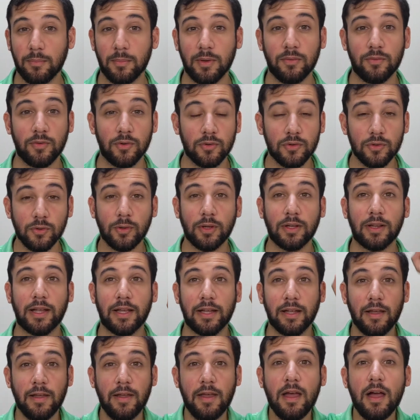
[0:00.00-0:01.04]
I mean, if you're doing
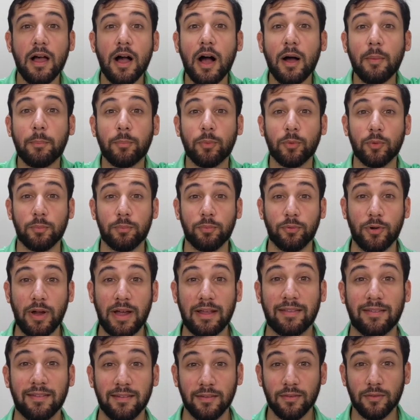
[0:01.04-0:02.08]
like upward
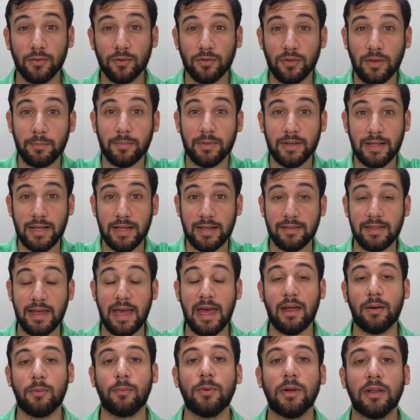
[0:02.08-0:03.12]
presses or something like
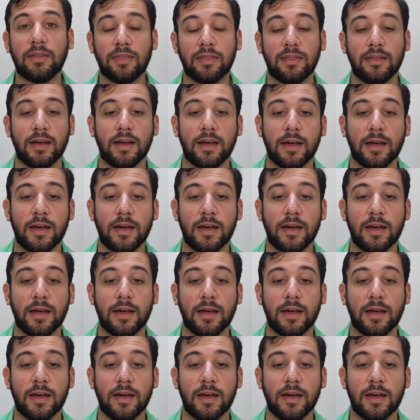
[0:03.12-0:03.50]
that with